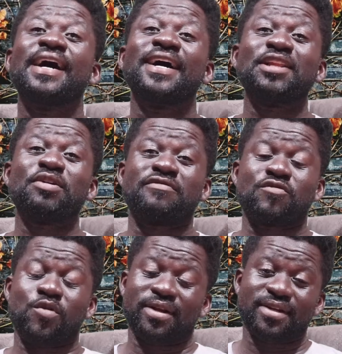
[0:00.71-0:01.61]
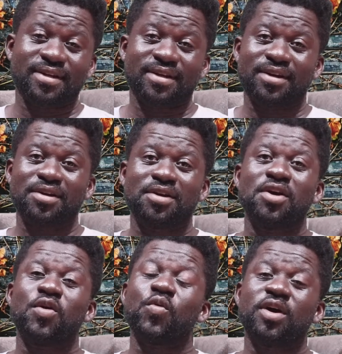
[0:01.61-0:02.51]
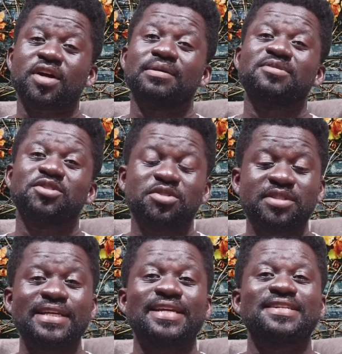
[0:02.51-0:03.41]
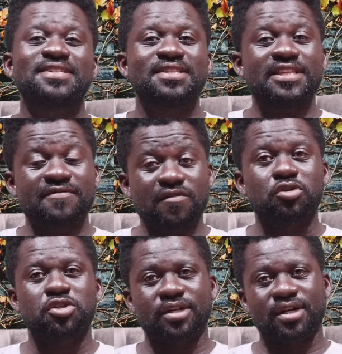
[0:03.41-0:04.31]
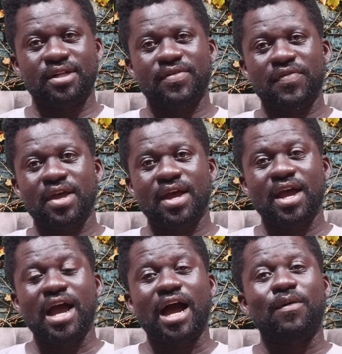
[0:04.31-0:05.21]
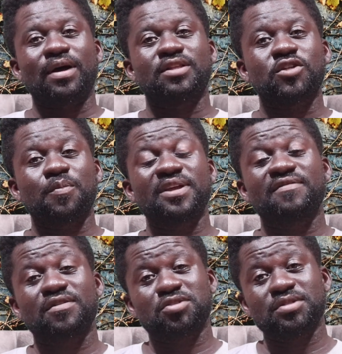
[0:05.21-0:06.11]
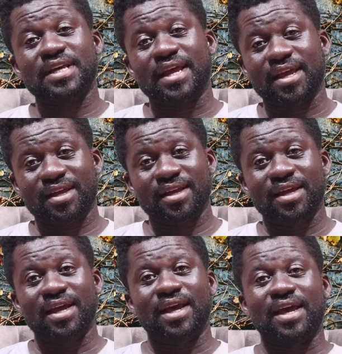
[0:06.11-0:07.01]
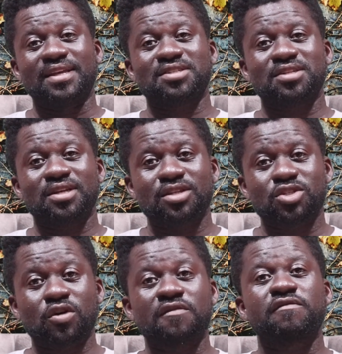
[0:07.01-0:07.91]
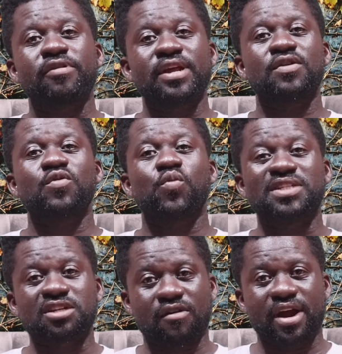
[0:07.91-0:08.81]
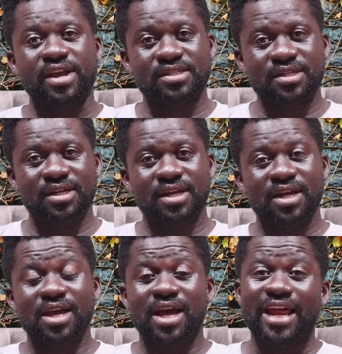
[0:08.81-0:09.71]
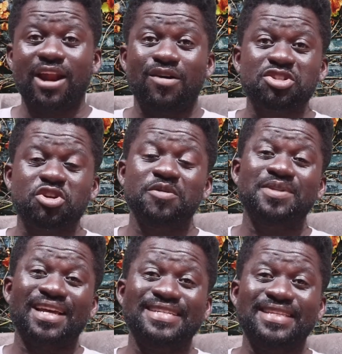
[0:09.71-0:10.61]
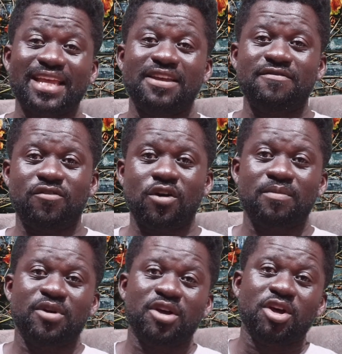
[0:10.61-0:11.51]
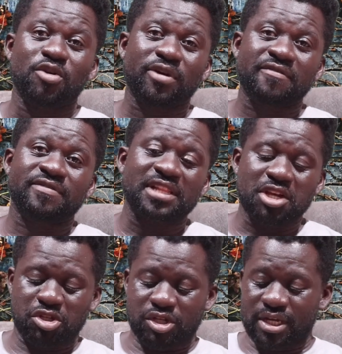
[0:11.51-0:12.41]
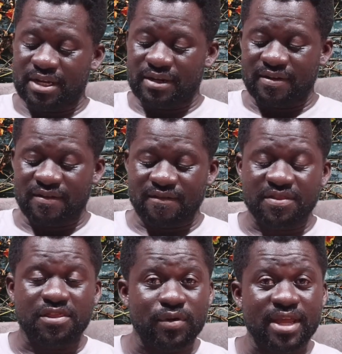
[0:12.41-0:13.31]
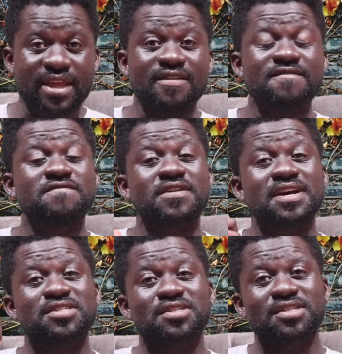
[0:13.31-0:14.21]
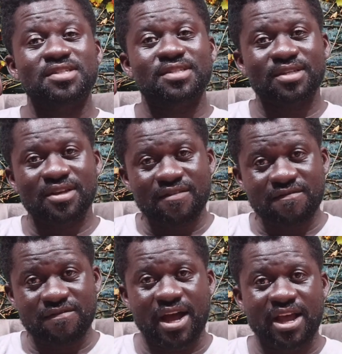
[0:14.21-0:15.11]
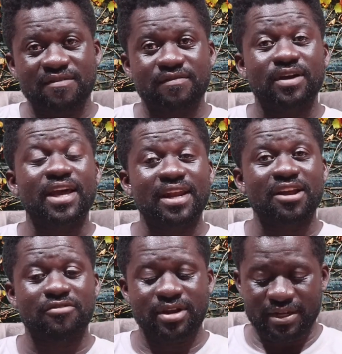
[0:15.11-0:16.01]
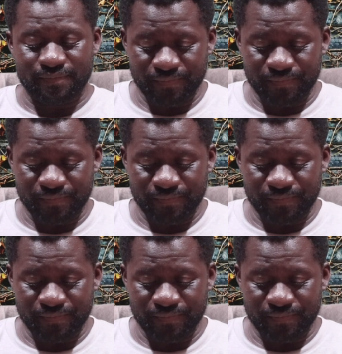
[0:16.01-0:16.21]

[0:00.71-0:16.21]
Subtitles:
Hello everyone, welcome to today's devotion. Our topic for today is suffering with Christ, and our scripture is taken from Revelation 3 verses 5, and I read,